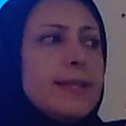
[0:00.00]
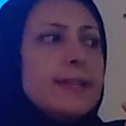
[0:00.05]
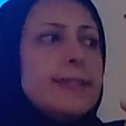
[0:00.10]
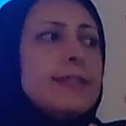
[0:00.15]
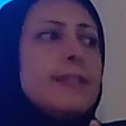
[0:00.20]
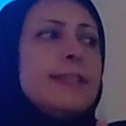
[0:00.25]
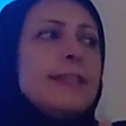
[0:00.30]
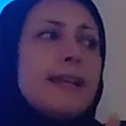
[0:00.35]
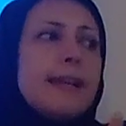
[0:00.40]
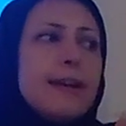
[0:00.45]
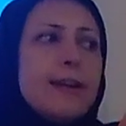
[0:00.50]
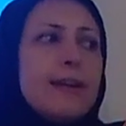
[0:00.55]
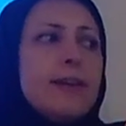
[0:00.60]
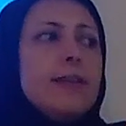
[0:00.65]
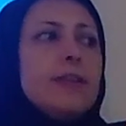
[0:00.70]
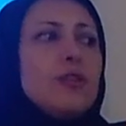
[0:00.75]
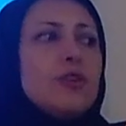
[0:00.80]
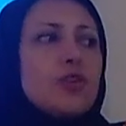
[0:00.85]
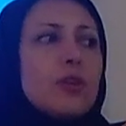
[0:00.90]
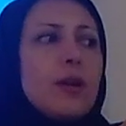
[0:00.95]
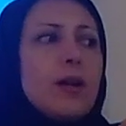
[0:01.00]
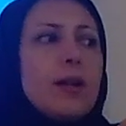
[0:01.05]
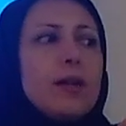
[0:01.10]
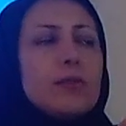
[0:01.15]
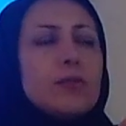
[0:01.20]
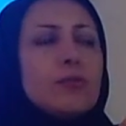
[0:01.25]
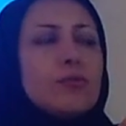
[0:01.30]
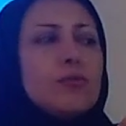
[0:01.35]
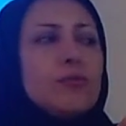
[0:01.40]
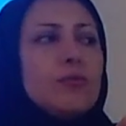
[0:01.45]
as in early
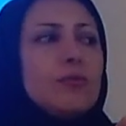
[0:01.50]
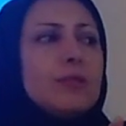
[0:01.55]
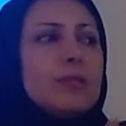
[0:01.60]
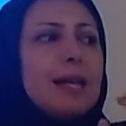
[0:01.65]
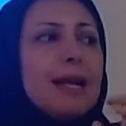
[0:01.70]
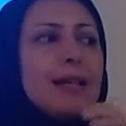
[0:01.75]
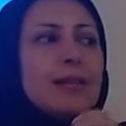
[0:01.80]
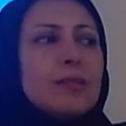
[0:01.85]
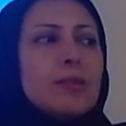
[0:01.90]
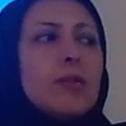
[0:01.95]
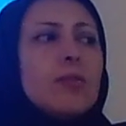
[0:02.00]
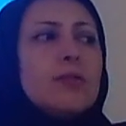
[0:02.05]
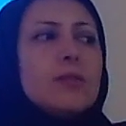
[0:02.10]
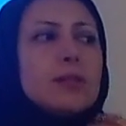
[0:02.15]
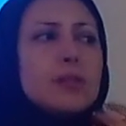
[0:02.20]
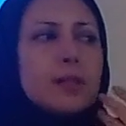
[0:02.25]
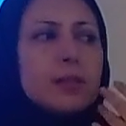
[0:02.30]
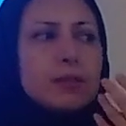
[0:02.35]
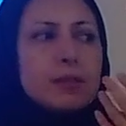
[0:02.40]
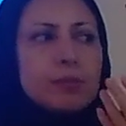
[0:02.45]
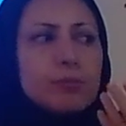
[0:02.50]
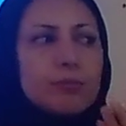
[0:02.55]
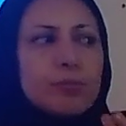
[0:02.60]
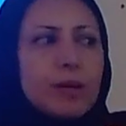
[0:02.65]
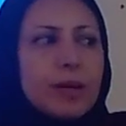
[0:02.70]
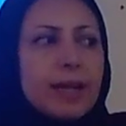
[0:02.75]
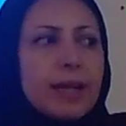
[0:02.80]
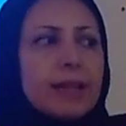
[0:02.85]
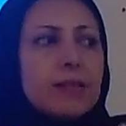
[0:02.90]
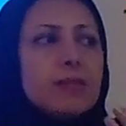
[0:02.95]
childhood, adolescents'
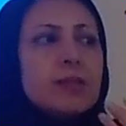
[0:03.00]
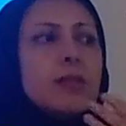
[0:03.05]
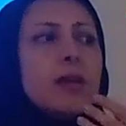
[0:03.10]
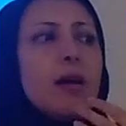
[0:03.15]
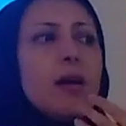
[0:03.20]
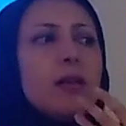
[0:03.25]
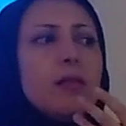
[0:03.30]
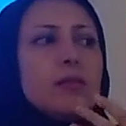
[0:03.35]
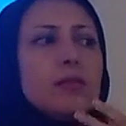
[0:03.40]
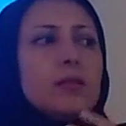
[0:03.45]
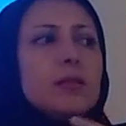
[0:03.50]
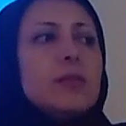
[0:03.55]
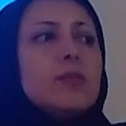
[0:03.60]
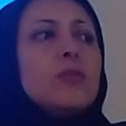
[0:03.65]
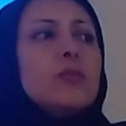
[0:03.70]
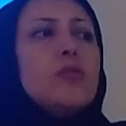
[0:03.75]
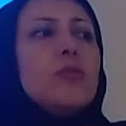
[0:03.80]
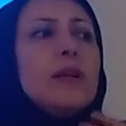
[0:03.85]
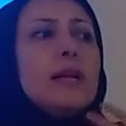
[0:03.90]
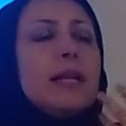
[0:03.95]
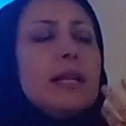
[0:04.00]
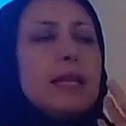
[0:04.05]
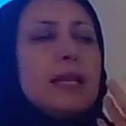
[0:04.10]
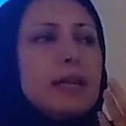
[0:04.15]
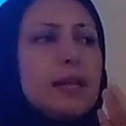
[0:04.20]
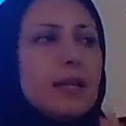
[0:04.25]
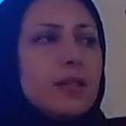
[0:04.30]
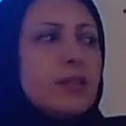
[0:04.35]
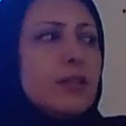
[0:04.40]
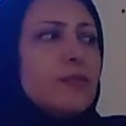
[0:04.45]
brains undergo a
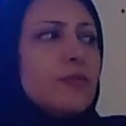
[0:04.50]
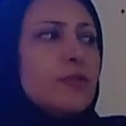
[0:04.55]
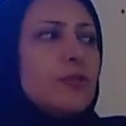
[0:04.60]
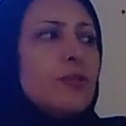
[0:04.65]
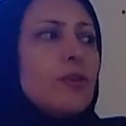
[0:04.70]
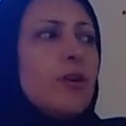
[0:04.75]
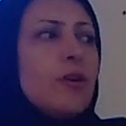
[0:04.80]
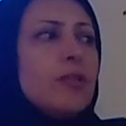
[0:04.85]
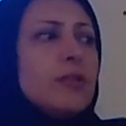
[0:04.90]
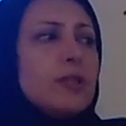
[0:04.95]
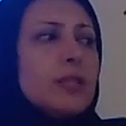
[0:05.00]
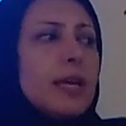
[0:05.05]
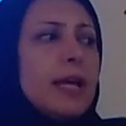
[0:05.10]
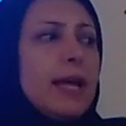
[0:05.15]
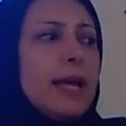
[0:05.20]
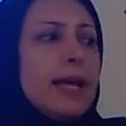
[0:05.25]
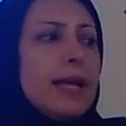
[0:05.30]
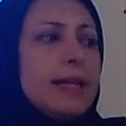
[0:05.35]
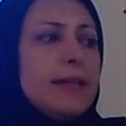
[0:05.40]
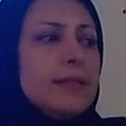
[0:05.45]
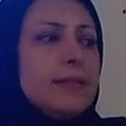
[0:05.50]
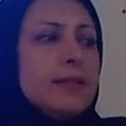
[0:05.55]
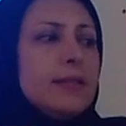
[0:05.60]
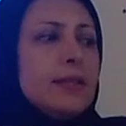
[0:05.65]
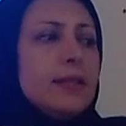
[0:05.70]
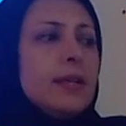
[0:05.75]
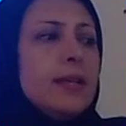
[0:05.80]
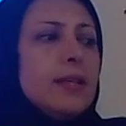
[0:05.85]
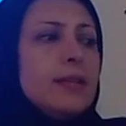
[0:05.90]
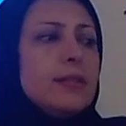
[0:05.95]
lot of growth and
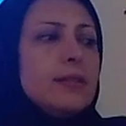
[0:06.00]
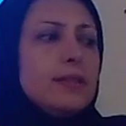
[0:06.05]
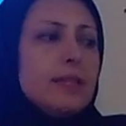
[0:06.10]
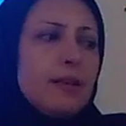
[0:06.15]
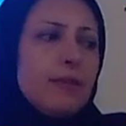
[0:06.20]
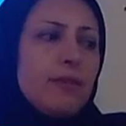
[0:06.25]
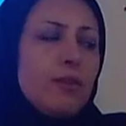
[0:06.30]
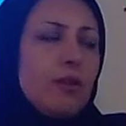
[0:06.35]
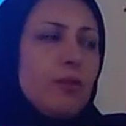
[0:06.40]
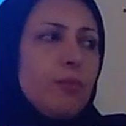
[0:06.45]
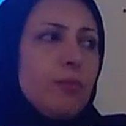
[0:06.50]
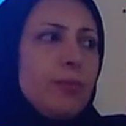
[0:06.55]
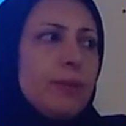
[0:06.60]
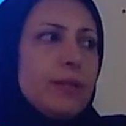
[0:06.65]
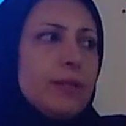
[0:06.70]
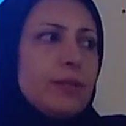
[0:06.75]
development.